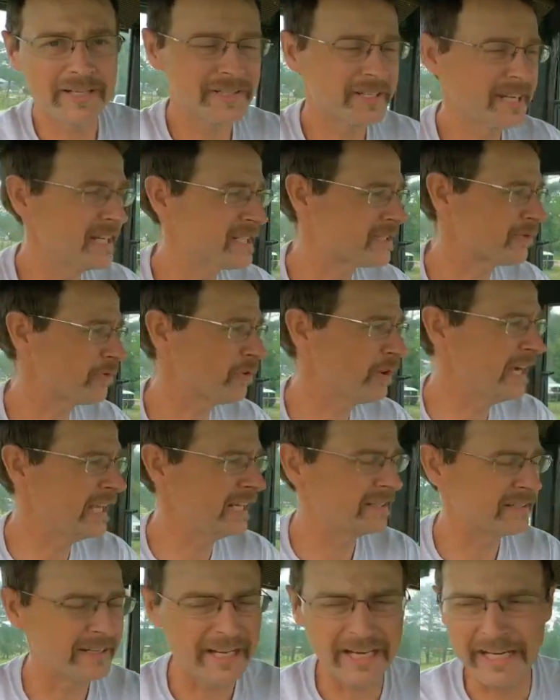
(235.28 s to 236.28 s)
the chance of
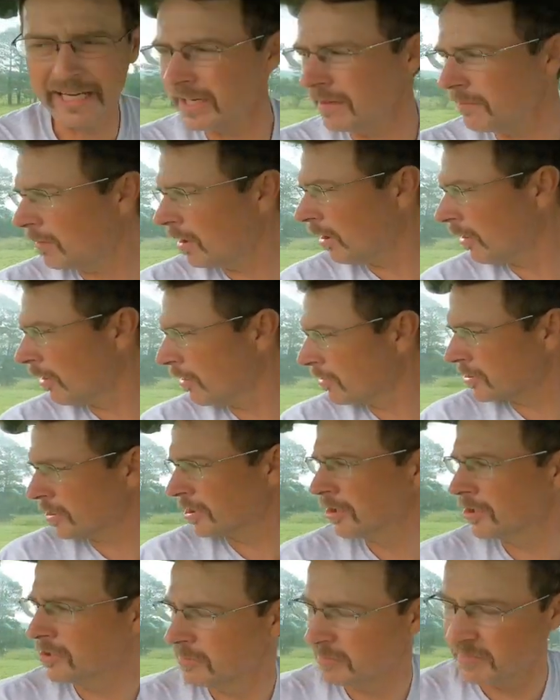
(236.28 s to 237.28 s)
rain today, tomorrow
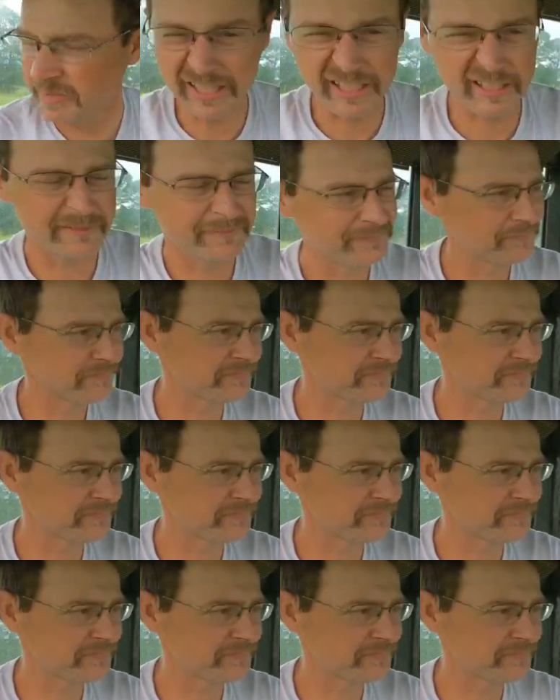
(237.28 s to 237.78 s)
too, but